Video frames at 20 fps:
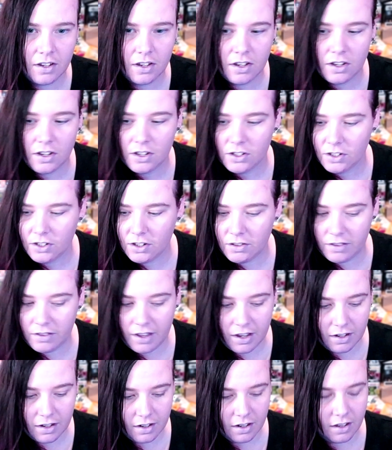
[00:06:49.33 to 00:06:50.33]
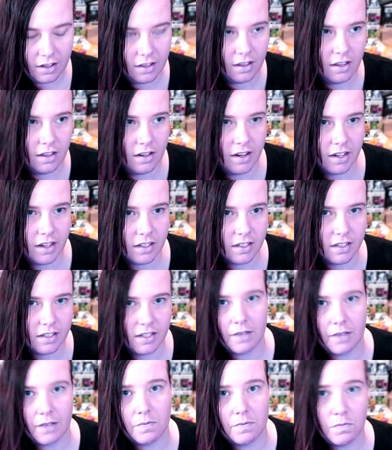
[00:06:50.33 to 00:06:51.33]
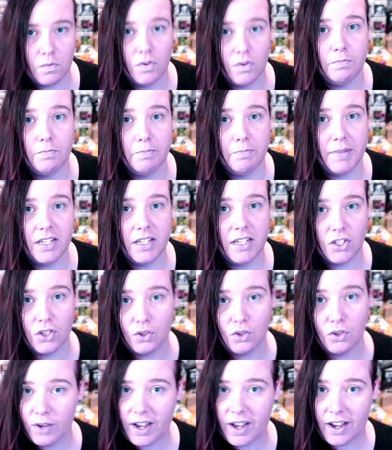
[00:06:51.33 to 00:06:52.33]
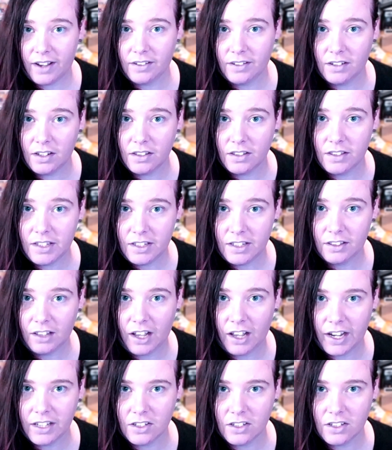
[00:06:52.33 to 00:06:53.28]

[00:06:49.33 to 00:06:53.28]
So then the next step would be to add the lights.